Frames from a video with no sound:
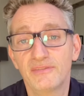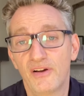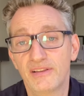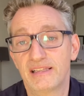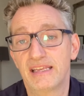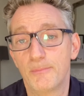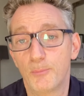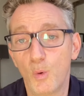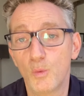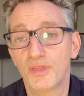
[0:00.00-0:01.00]
vitally
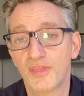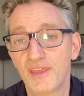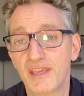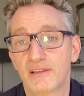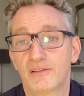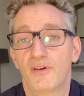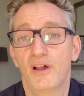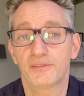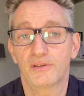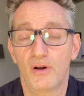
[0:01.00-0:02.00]
important things for
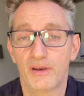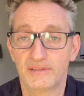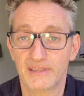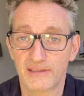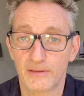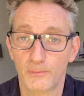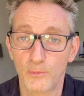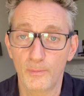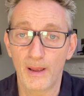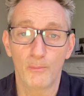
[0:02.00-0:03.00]
us guys to get together and talk
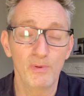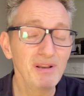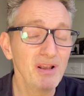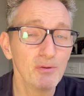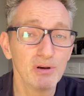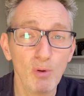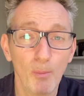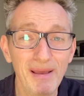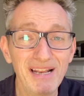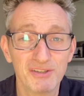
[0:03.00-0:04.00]
about. Women are a lot
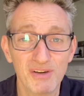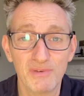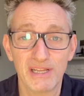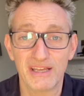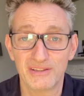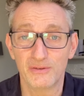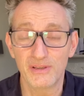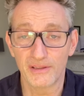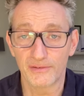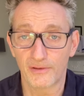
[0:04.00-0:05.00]
better generally at doing
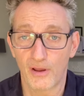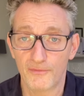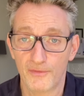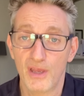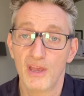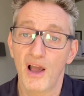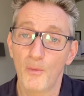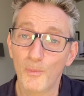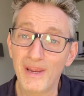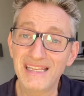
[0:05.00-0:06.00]
this stuff,
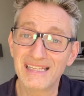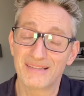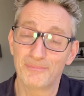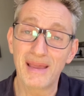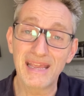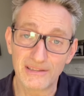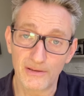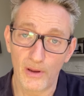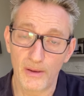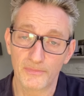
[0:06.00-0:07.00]
and we need to make
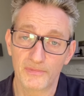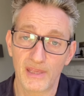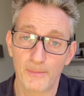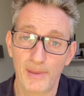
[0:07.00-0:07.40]
time to get